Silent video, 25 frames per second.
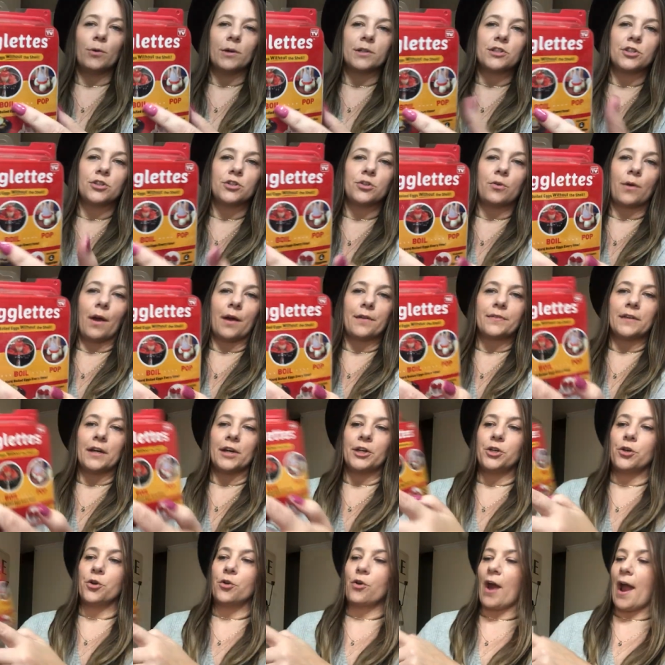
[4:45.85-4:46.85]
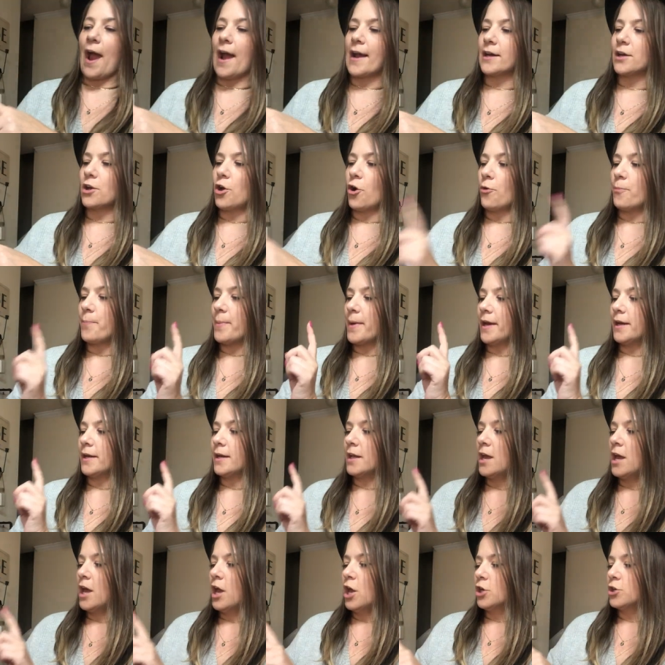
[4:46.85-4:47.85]
you what to do right there. You crack it
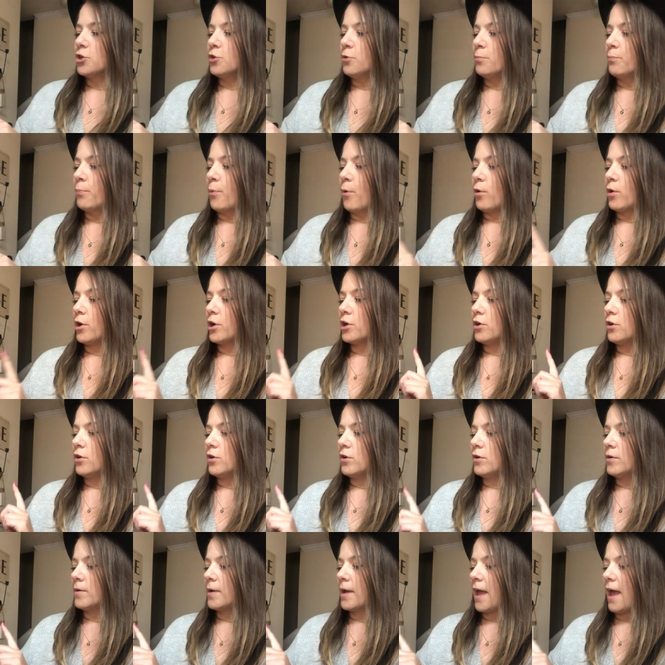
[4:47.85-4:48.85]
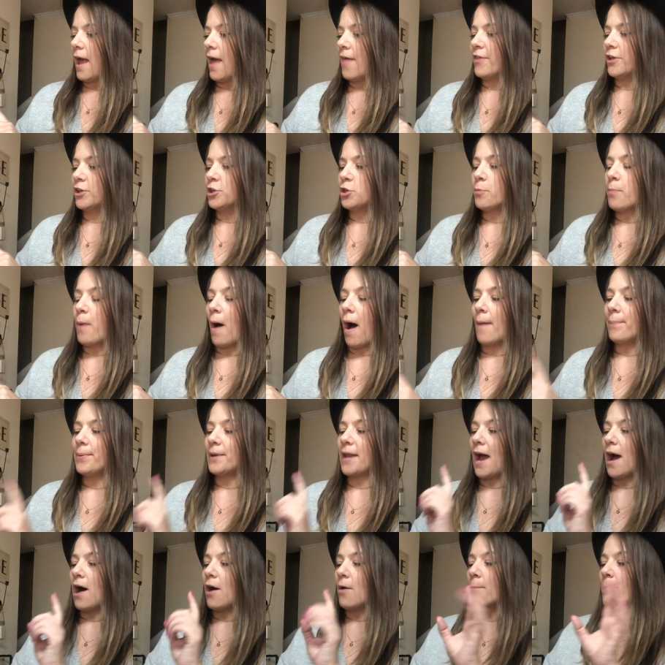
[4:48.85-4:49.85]
open, you boil, and then you pop
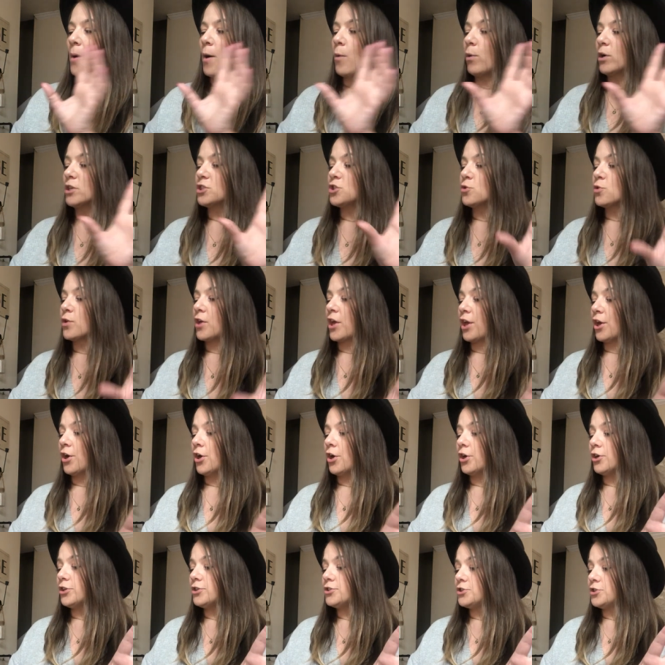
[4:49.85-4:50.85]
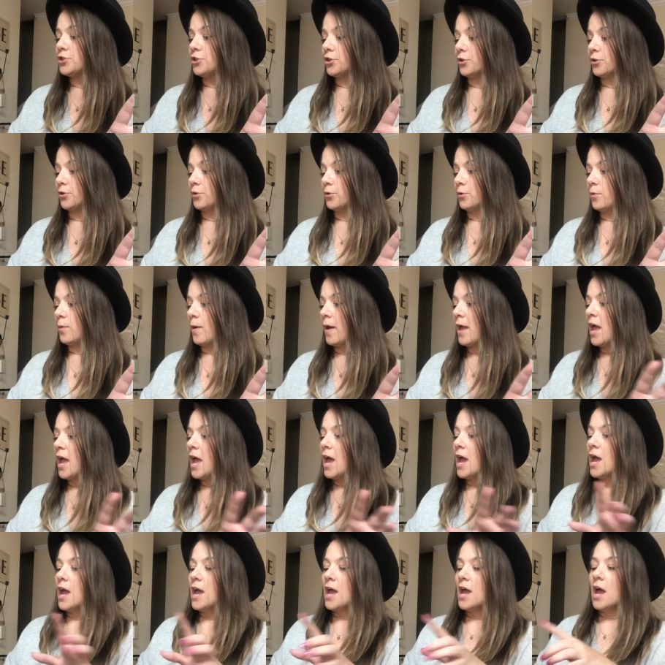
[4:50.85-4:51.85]
it out. But what you could do,
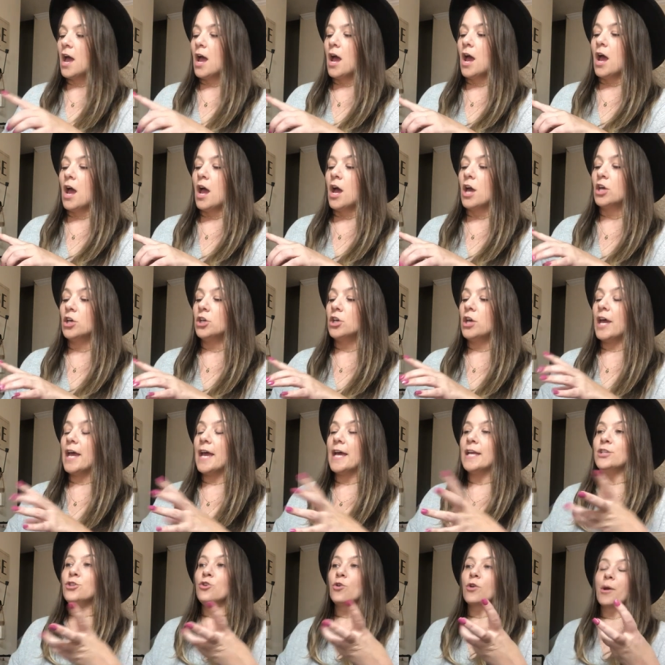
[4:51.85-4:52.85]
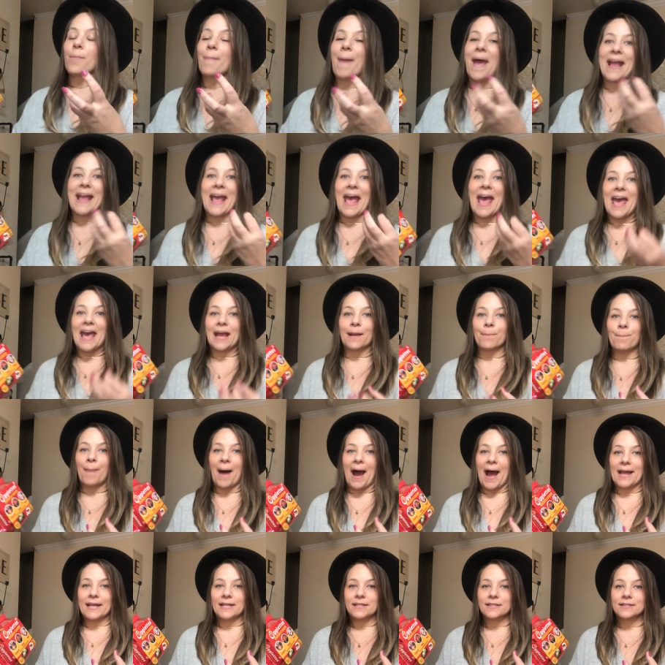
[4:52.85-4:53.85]
you can make egg
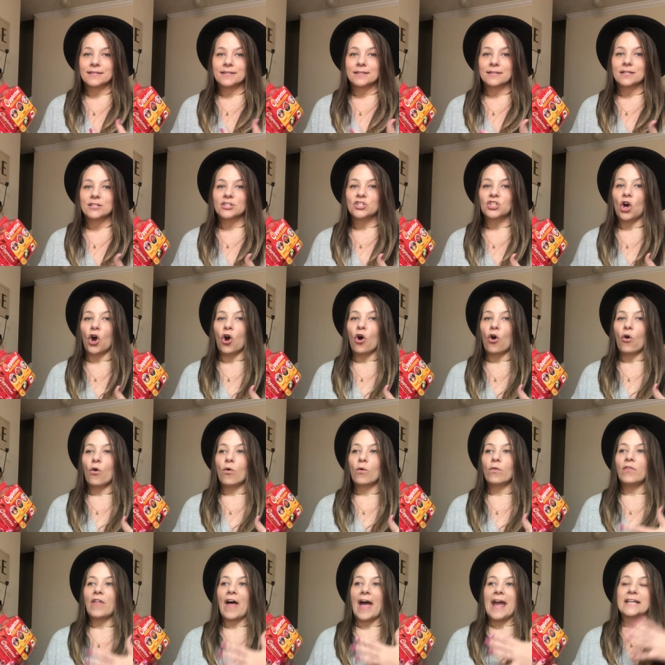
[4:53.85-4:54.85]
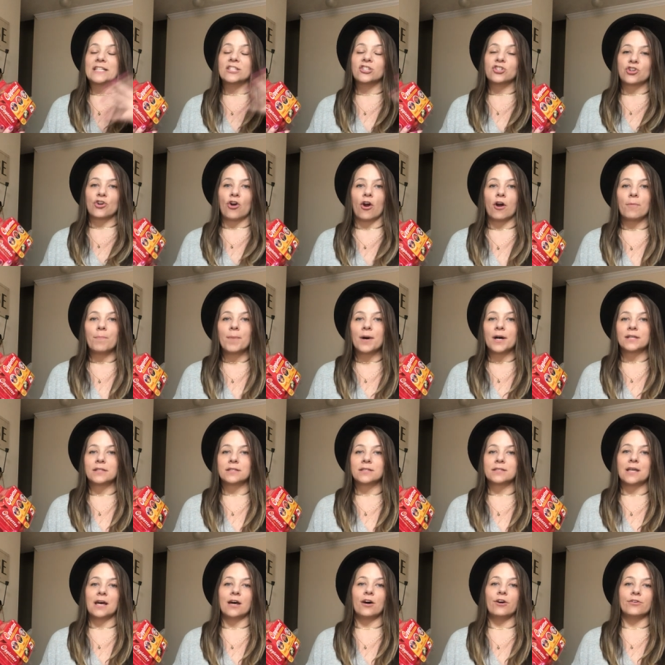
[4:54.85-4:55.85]
bites. So like Starbucks
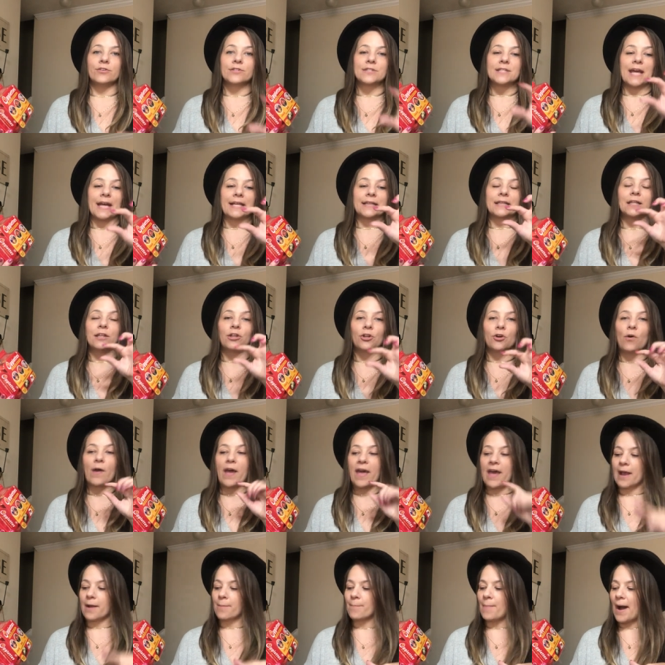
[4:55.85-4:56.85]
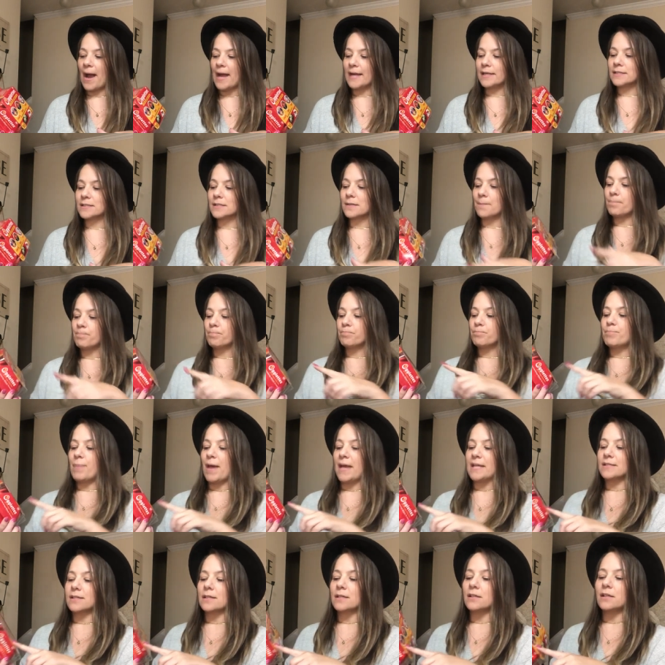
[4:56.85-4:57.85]
sells like the little egg bites.
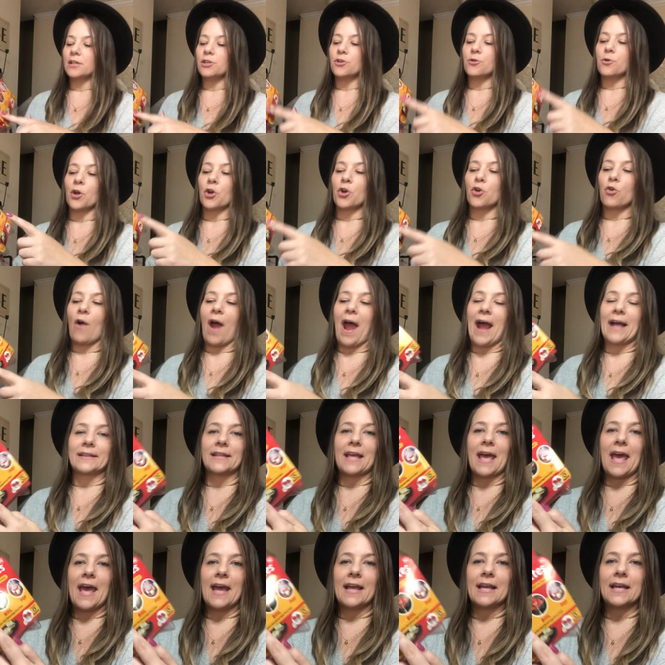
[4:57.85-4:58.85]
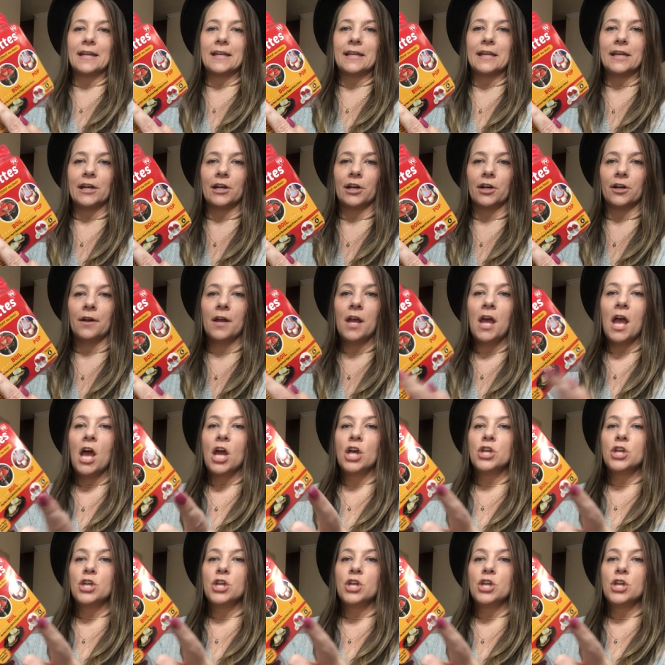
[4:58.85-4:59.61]
Basically, you can crack the egg in here.